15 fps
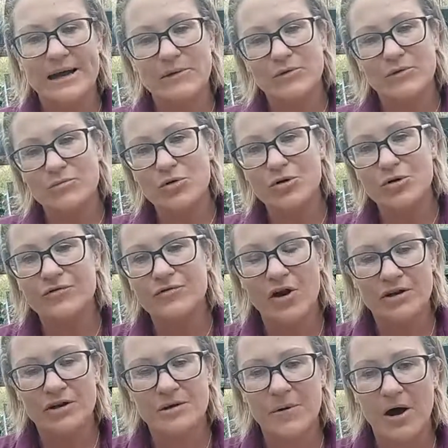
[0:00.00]
would have moved
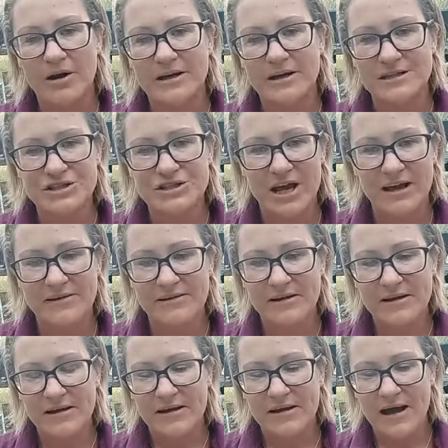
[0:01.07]
around the potting shed
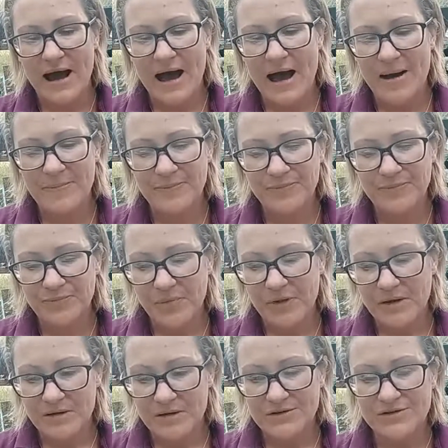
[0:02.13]

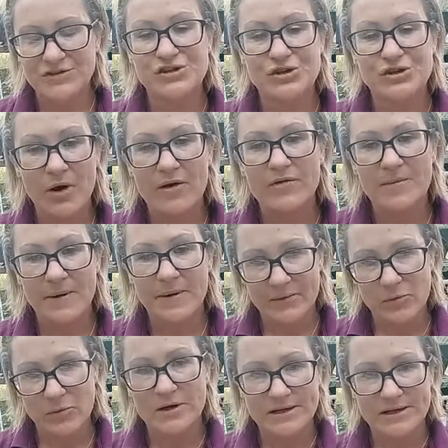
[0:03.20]
to show everybody
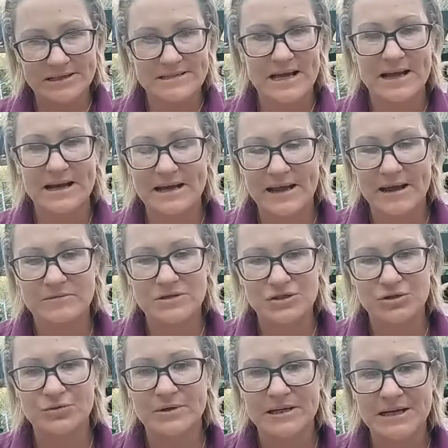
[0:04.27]
what exactly I was
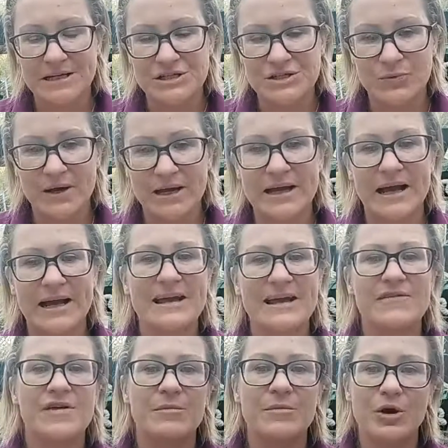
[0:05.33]
doing each week and
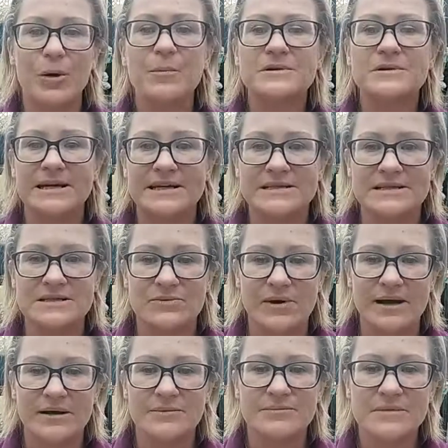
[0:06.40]
give them an update as
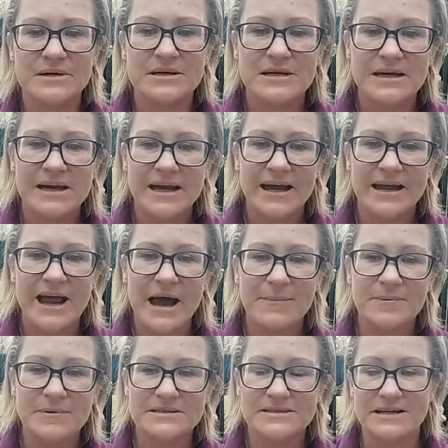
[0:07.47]
well. It
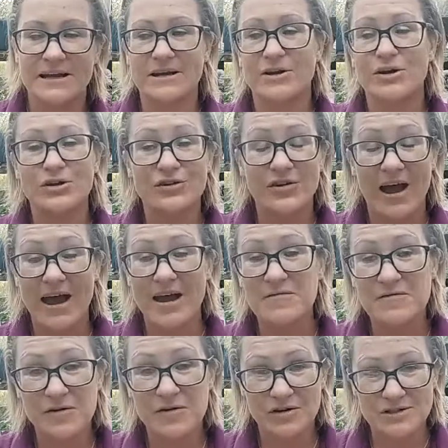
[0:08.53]
happened at a good time
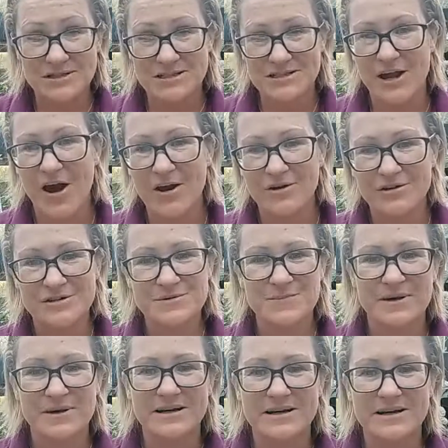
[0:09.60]
for us as gardeners
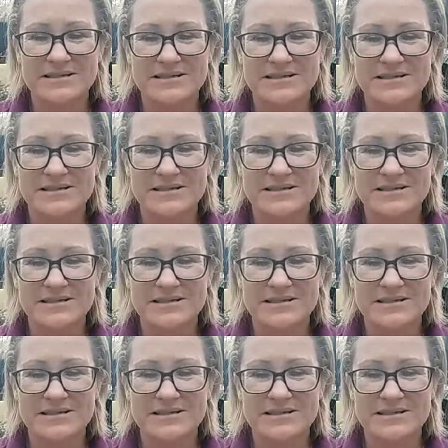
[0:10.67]
because the